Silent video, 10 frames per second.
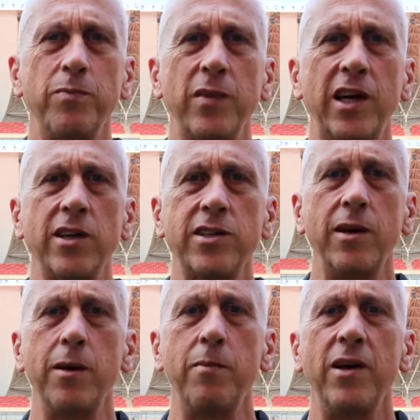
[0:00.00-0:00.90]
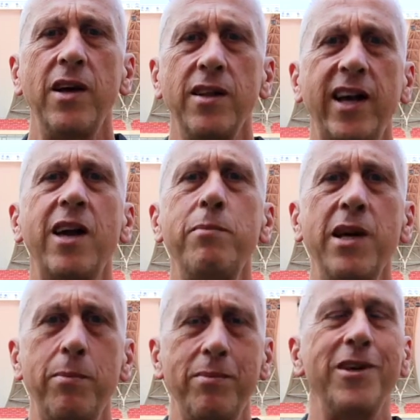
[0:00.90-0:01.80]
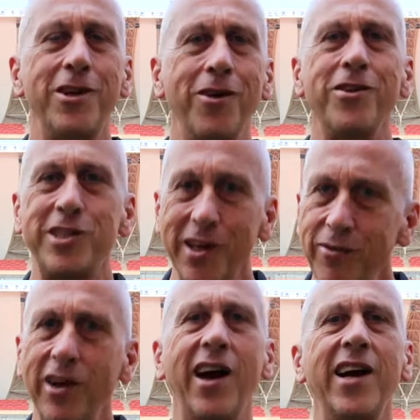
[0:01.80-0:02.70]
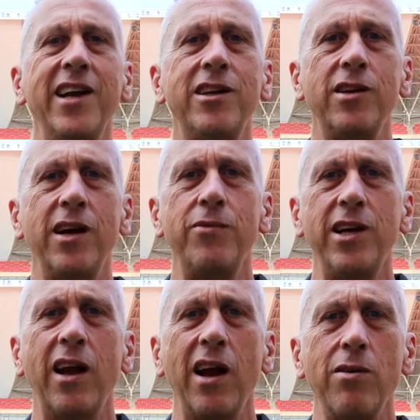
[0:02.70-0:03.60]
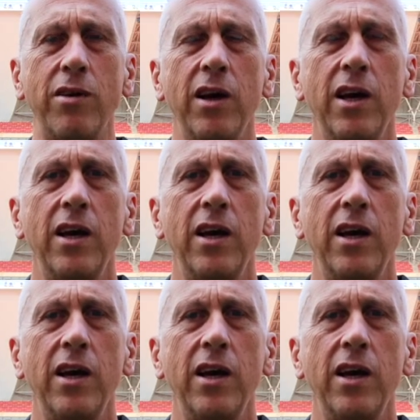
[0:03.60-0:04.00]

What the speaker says: because there can be the silver lining to every cloud,